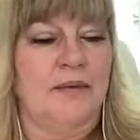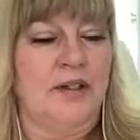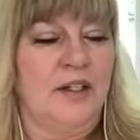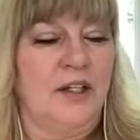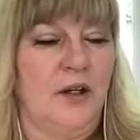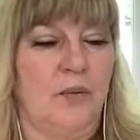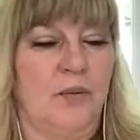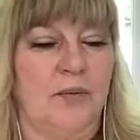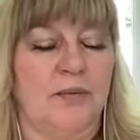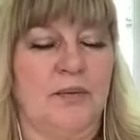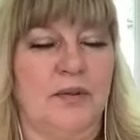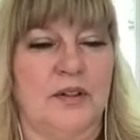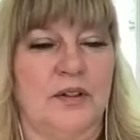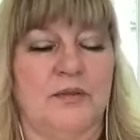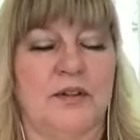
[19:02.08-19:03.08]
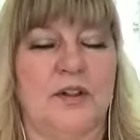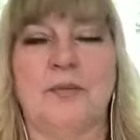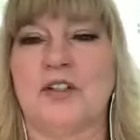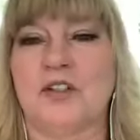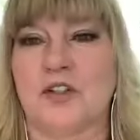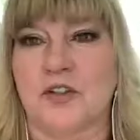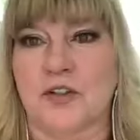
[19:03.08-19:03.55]
you know, you
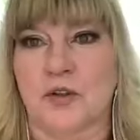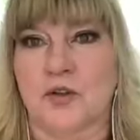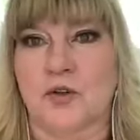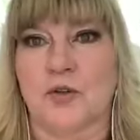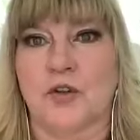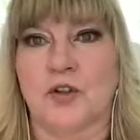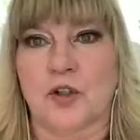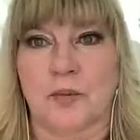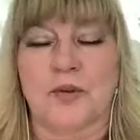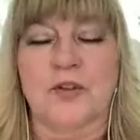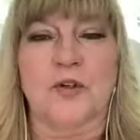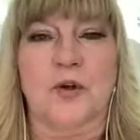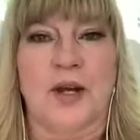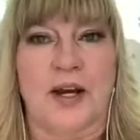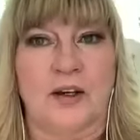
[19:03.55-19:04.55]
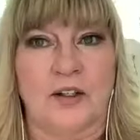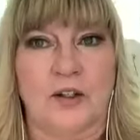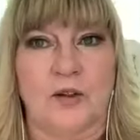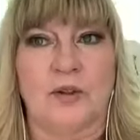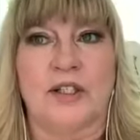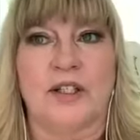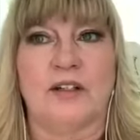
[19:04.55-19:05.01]
mentioned social determinants or how
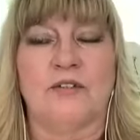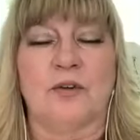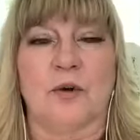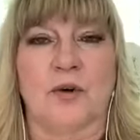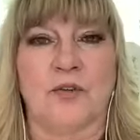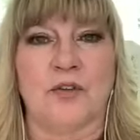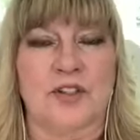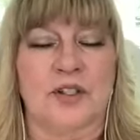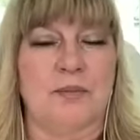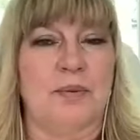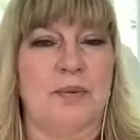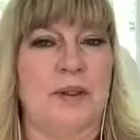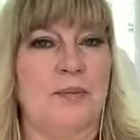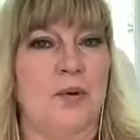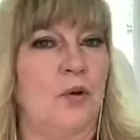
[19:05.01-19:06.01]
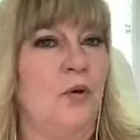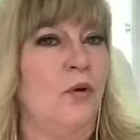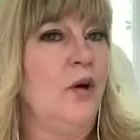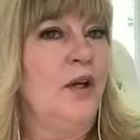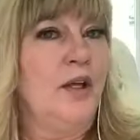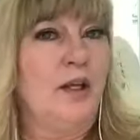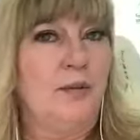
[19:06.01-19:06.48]
you live, or some people
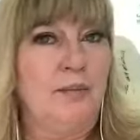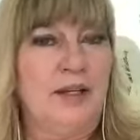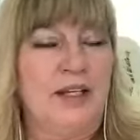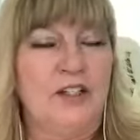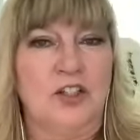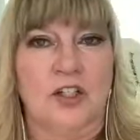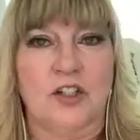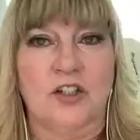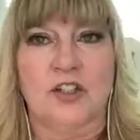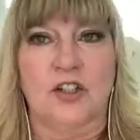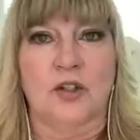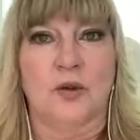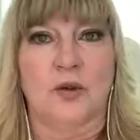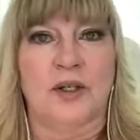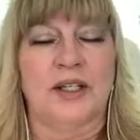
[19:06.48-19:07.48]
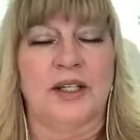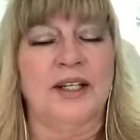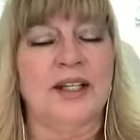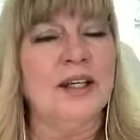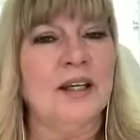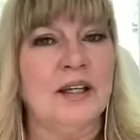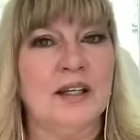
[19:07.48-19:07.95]
may judge you. And
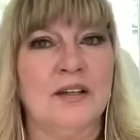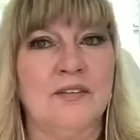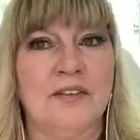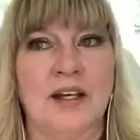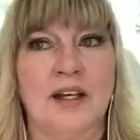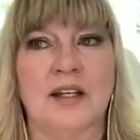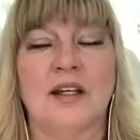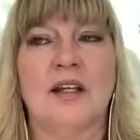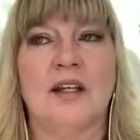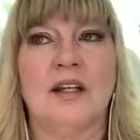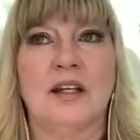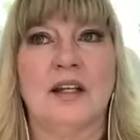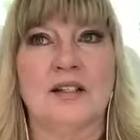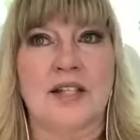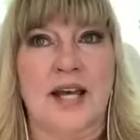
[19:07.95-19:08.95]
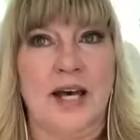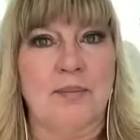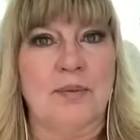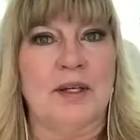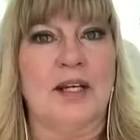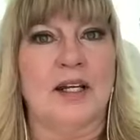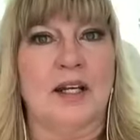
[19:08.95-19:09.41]
again, if that is
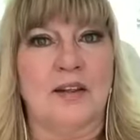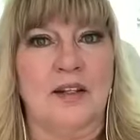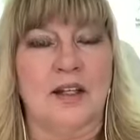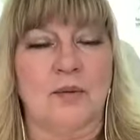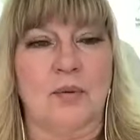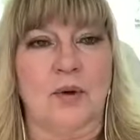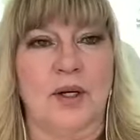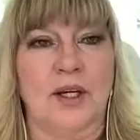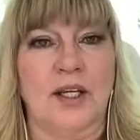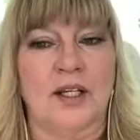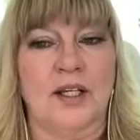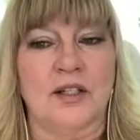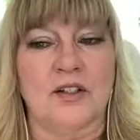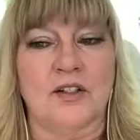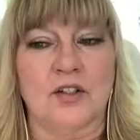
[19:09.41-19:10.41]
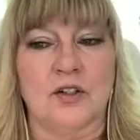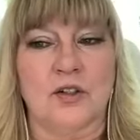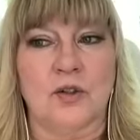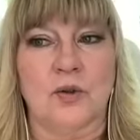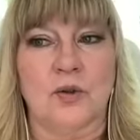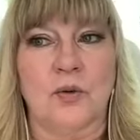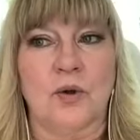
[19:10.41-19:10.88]
happening, I think bringing it
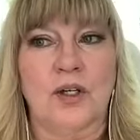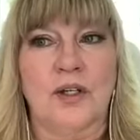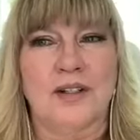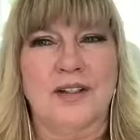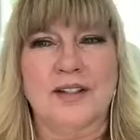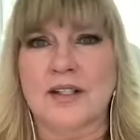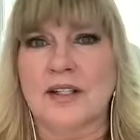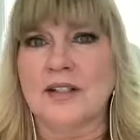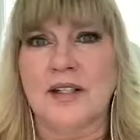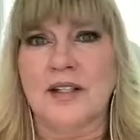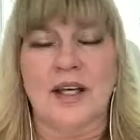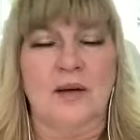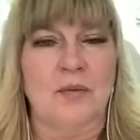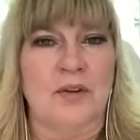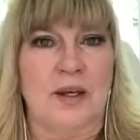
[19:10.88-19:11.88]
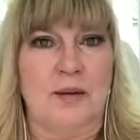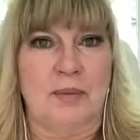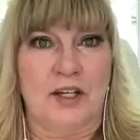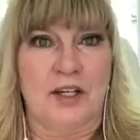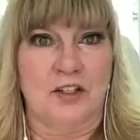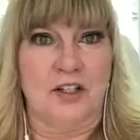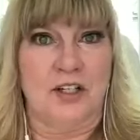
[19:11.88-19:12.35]
to discussing that with that
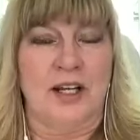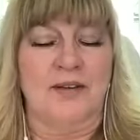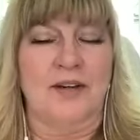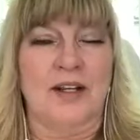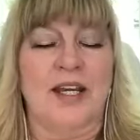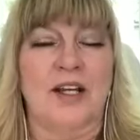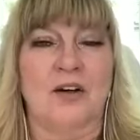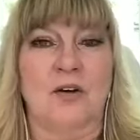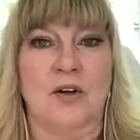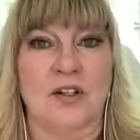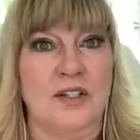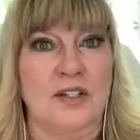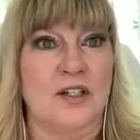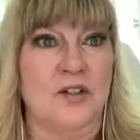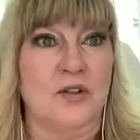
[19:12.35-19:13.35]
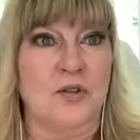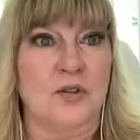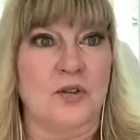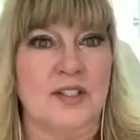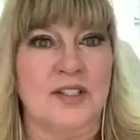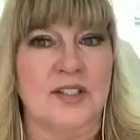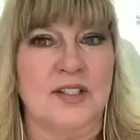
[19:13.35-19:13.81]
patient navigator, because they do
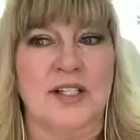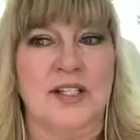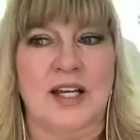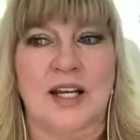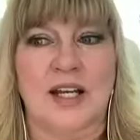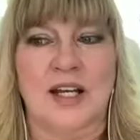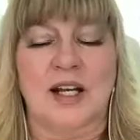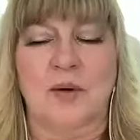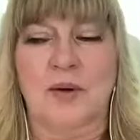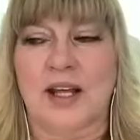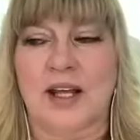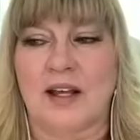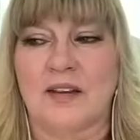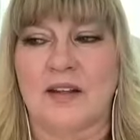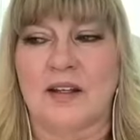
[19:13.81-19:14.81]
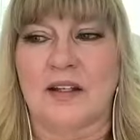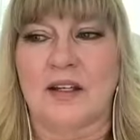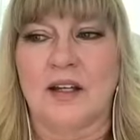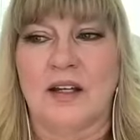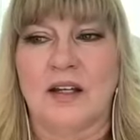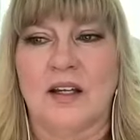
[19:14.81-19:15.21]
exist today. And I would add that